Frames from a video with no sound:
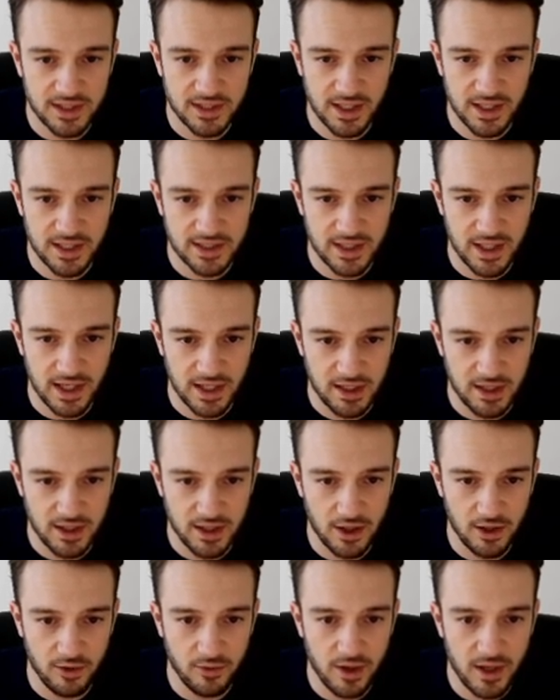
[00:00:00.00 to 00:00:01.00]
Yes, I
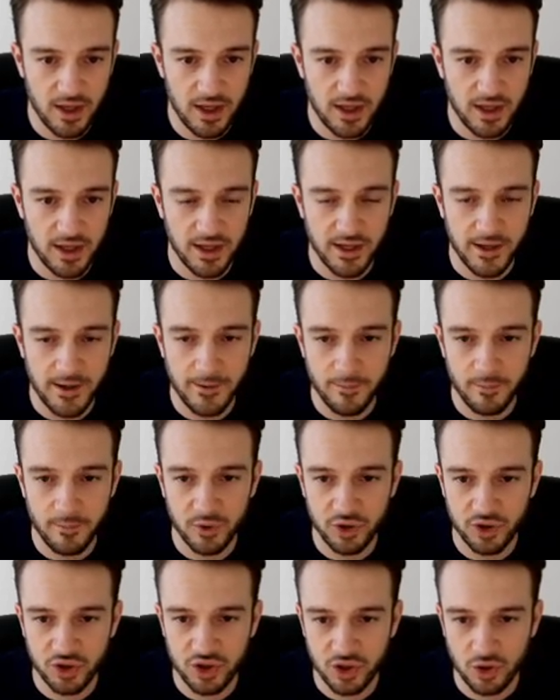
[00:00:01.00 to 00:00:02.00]
know, um, but
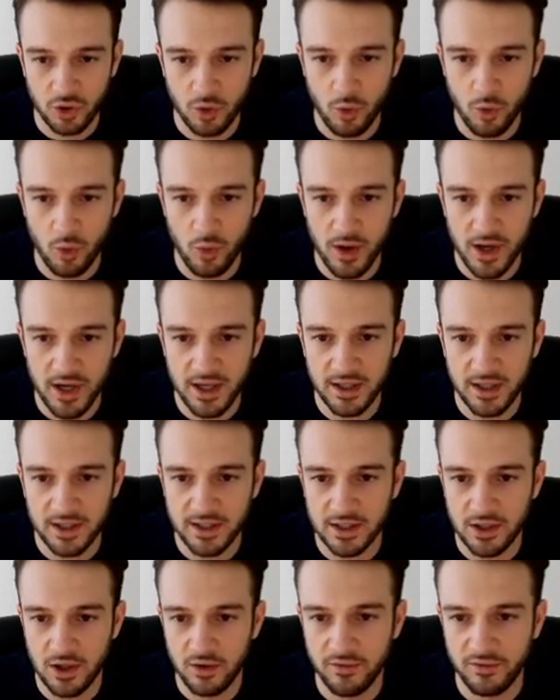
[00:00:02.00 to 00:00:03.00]
just to quickly
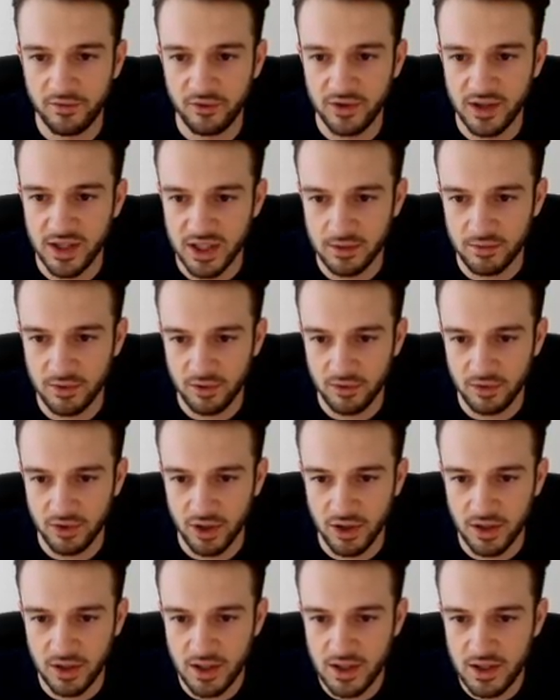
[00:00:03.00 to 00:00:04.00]
go through this, I'm not going
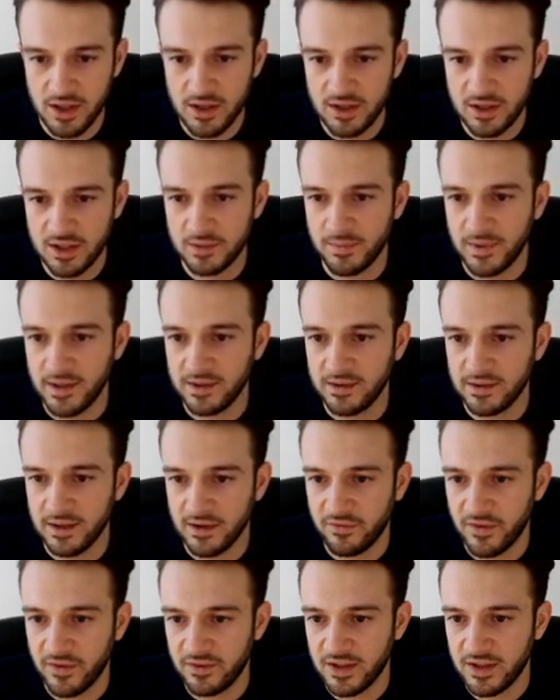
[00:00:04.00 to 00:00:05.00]
to spend like
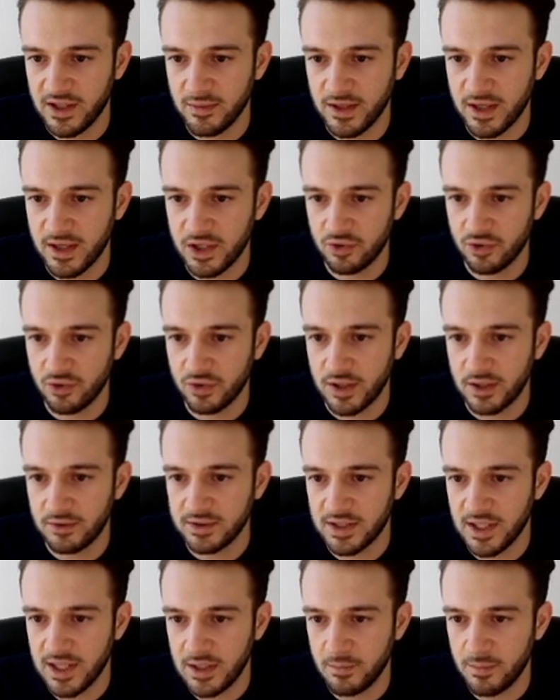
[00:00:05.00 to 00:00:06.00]
15 minutes drawing
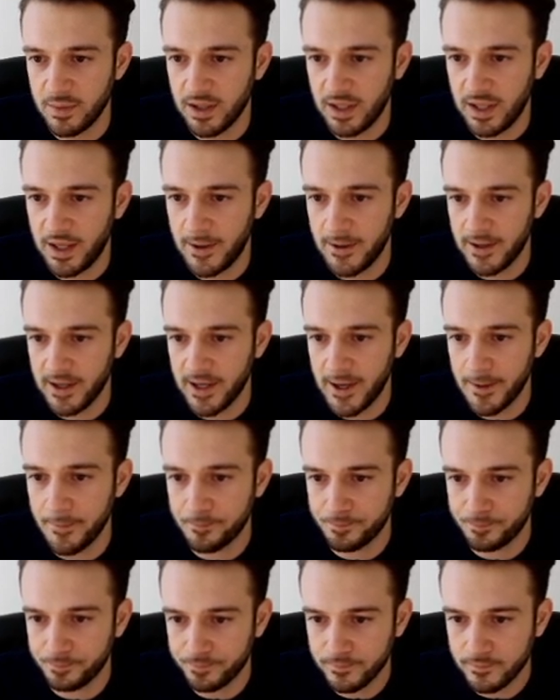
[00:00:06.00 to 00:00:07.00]
out a pillar here
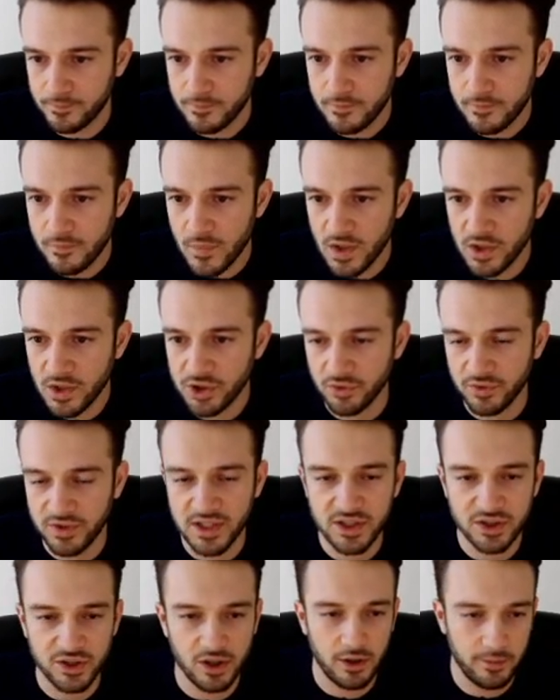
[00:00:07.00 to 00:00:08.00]
so
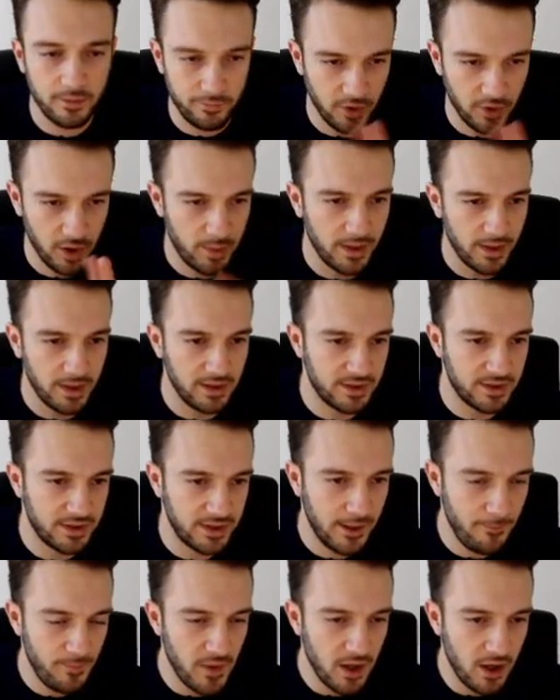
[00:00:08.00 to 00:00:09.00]
these are the pillars,
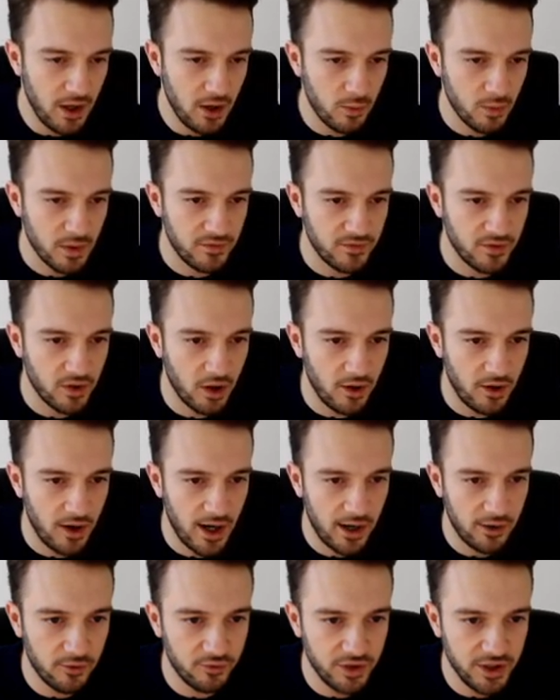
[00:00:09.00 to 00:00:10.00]
yeah? We've got
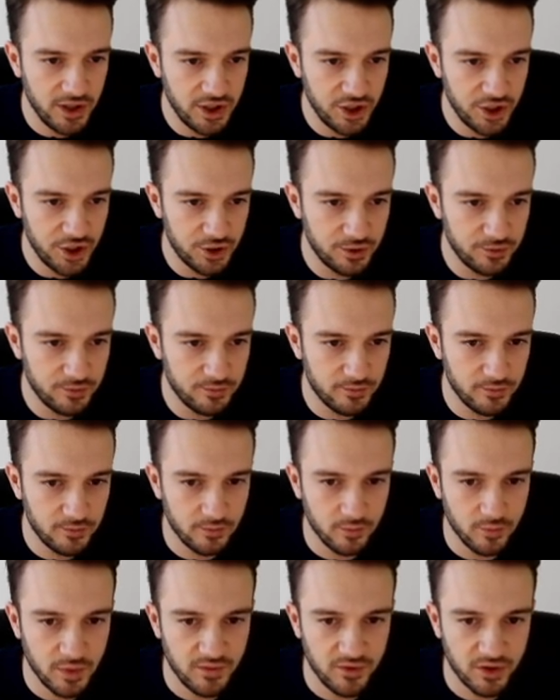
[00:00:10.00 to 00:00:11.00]
outreach,
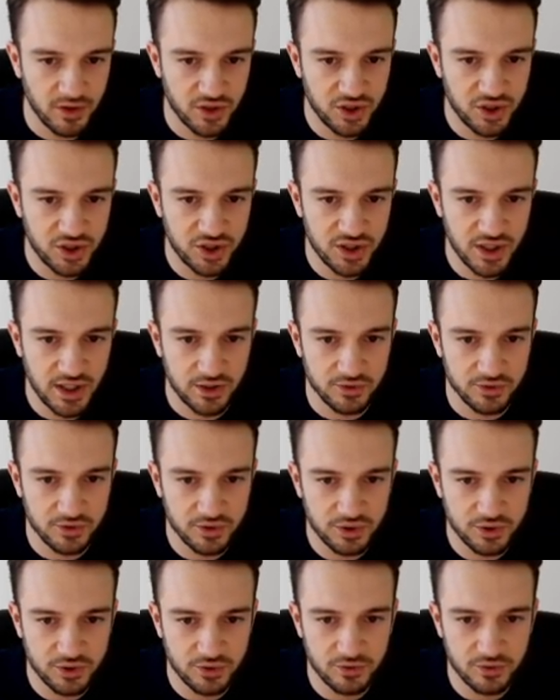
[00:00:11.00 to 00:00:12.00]
we've got
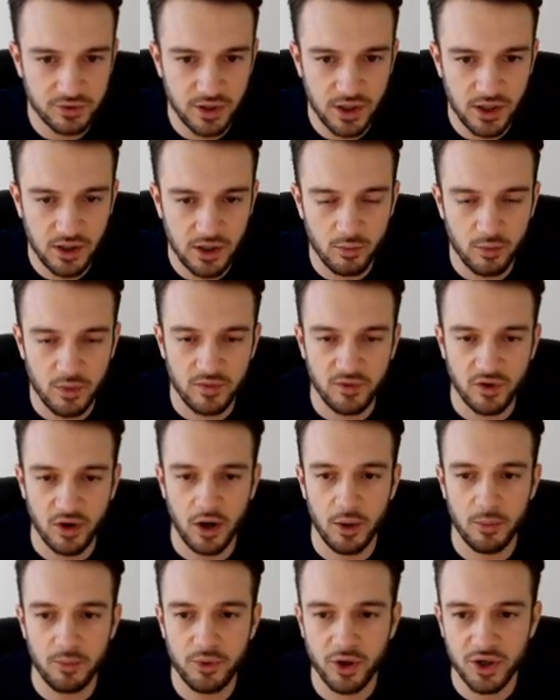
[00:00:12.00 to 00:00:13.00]
sales, we've
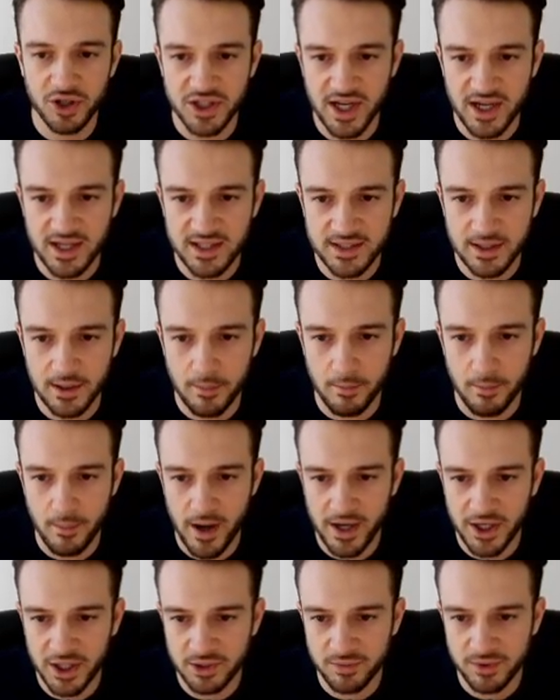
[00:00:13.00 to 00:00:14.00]
got project
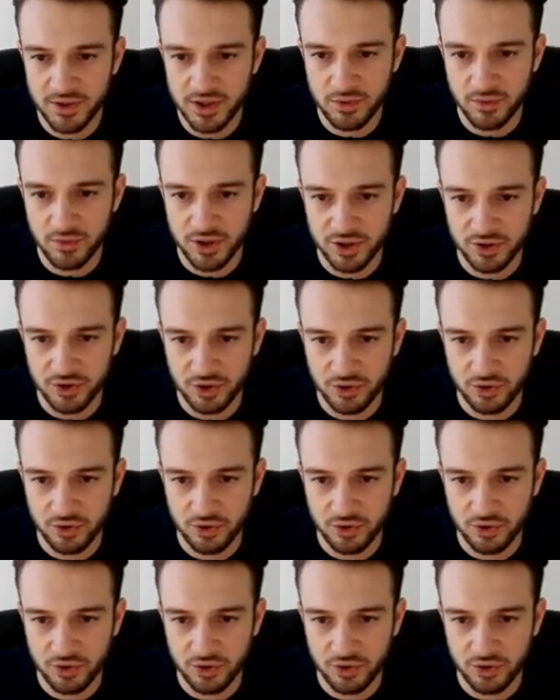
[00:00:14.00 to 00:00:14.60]
management, which I'll just